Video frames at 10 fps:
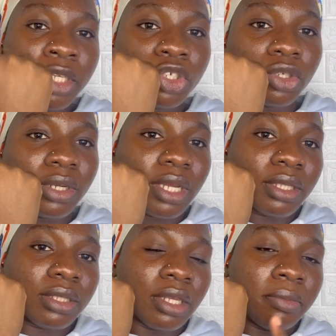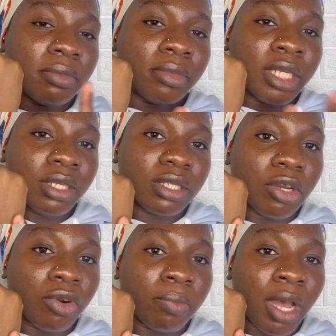sure that the
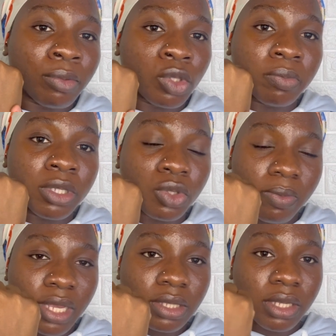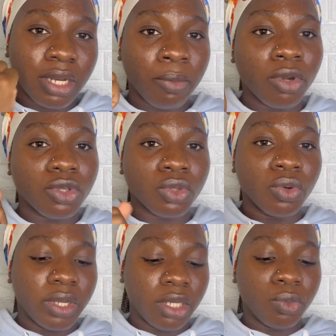serum absorbed into my skin, I'm going to go
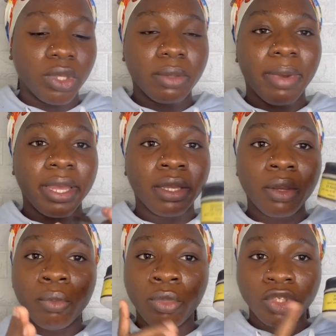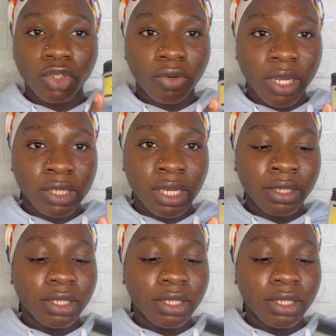in with my moisturizer.